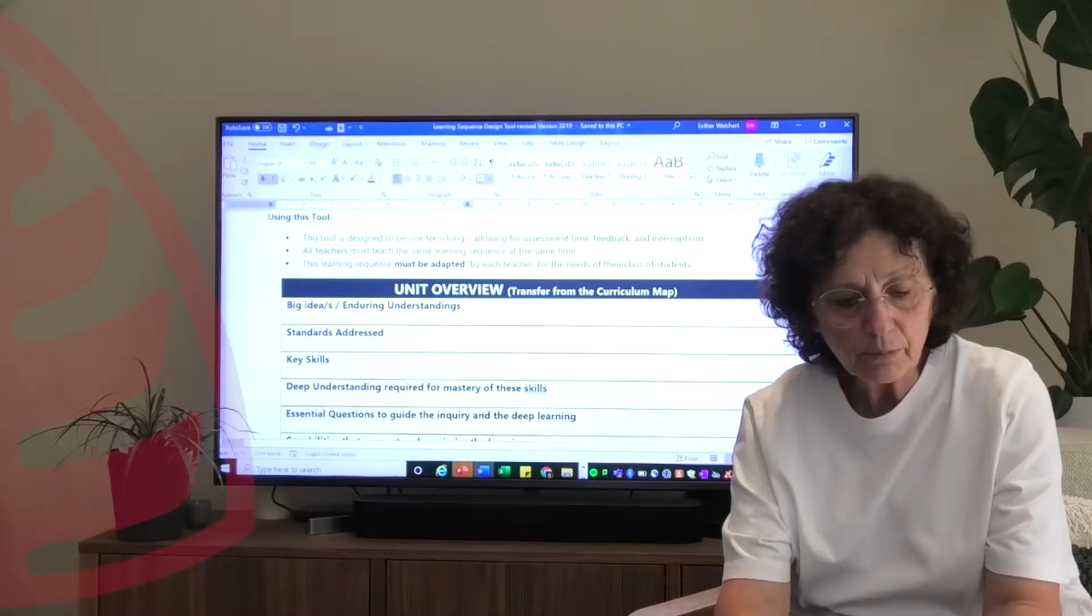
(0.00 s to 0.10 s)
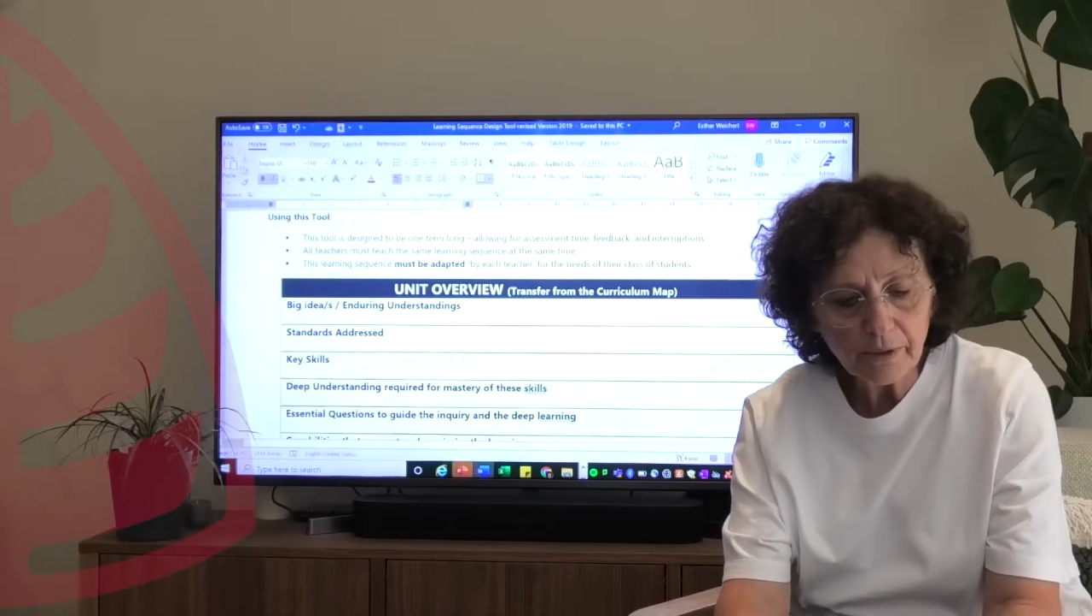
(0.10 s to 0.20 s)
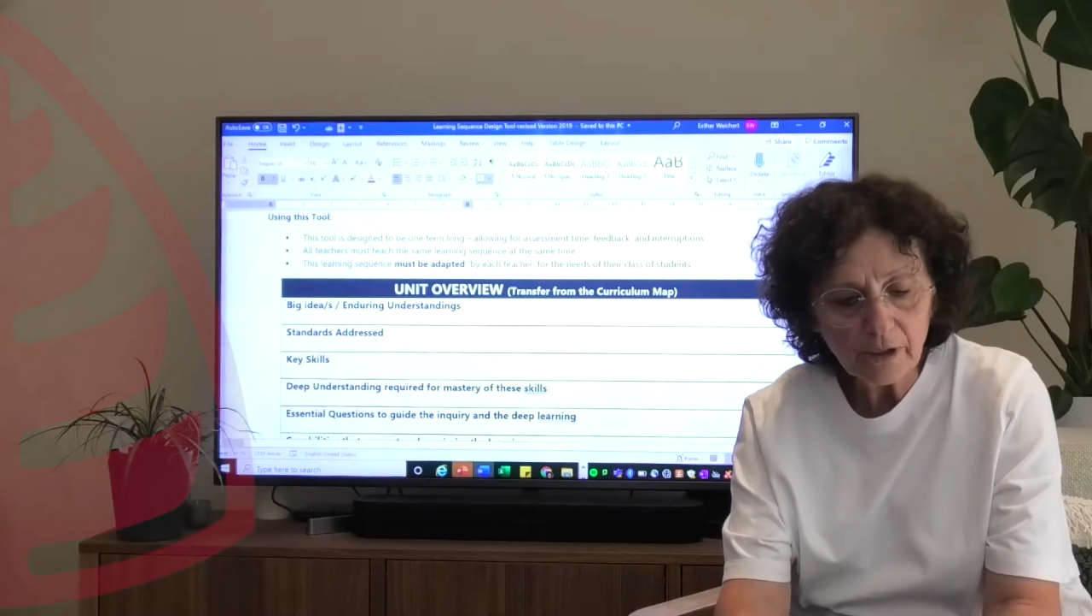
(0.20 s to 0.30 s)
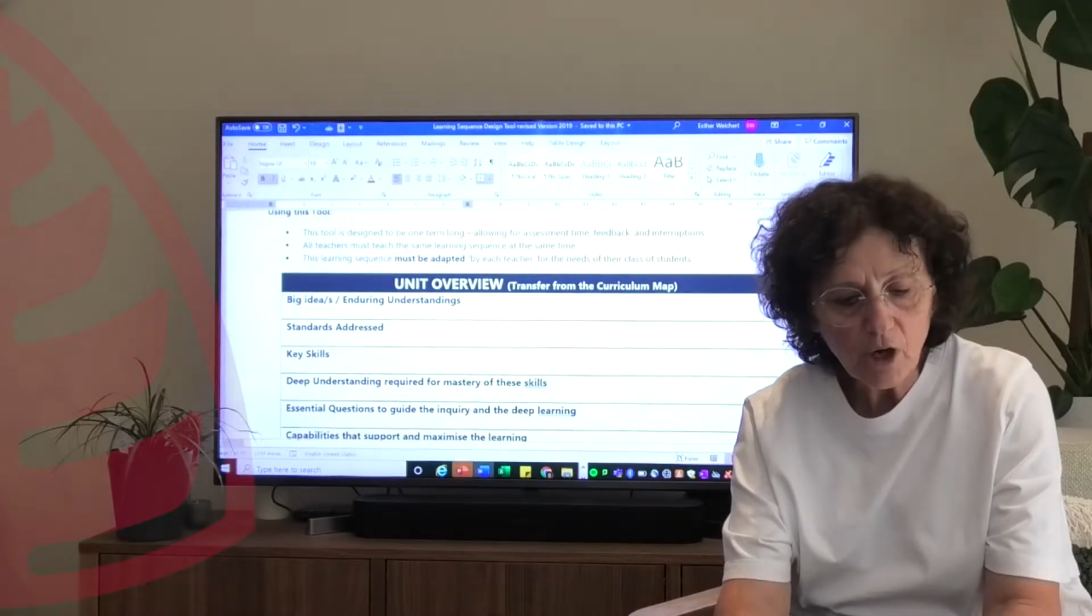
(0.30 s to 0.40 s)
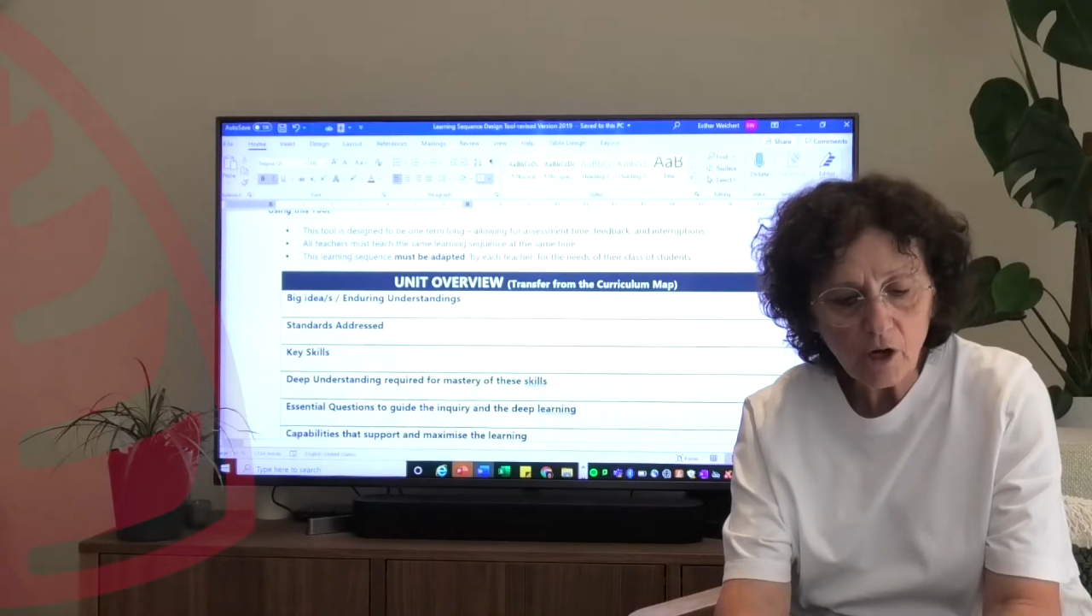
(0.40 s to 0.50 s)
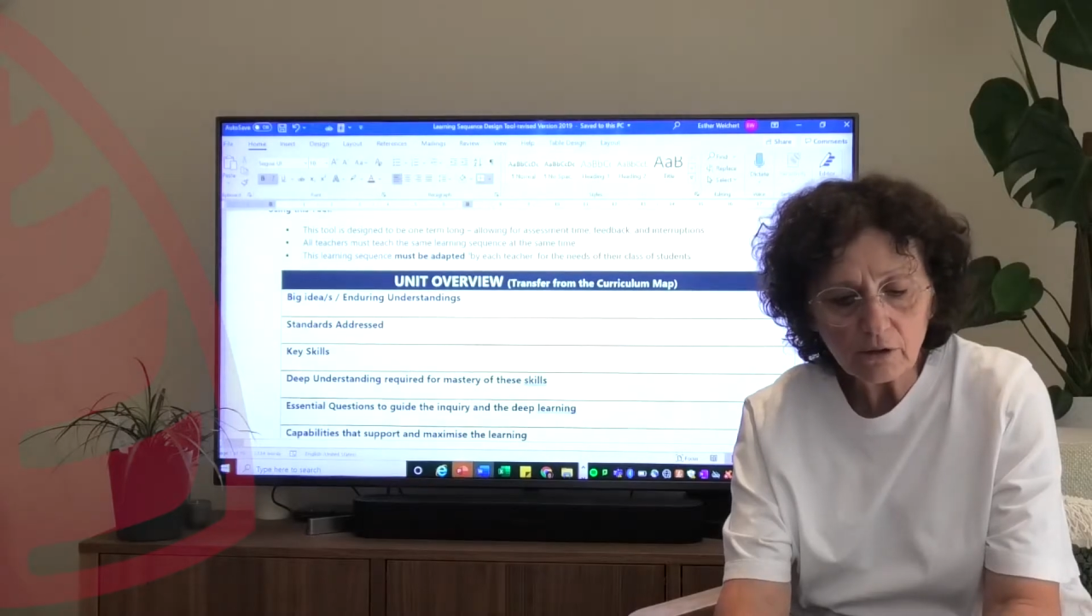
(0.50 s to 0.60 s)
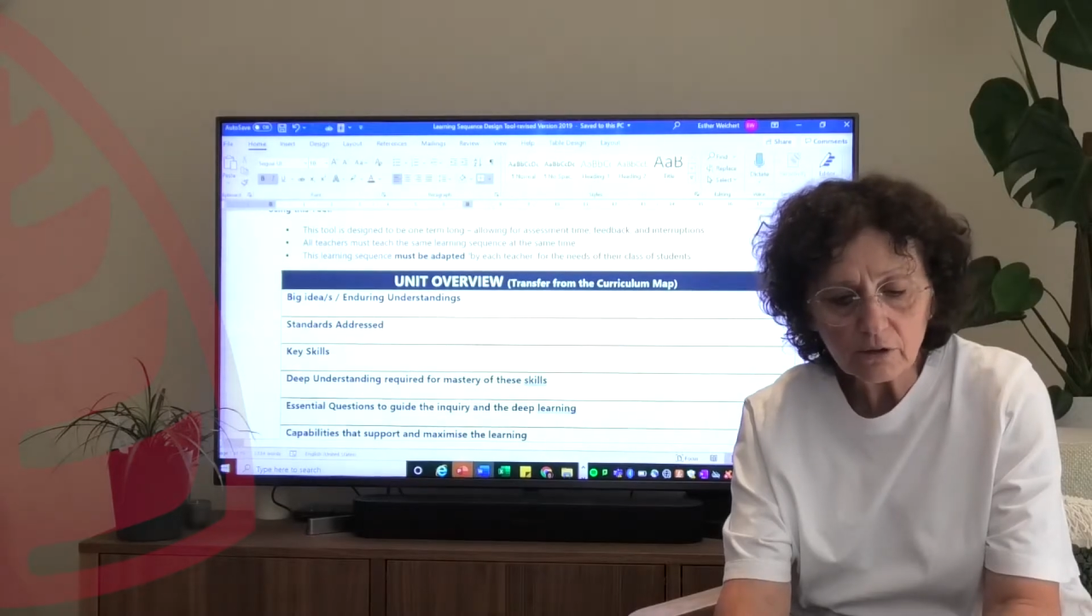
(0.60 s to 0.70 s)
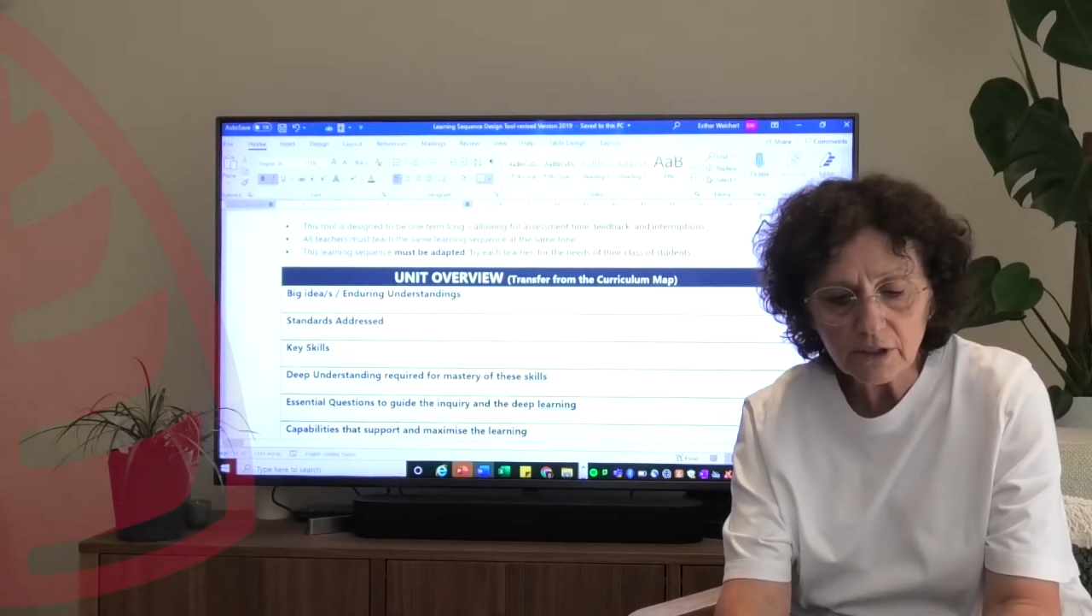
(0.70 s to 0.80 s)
below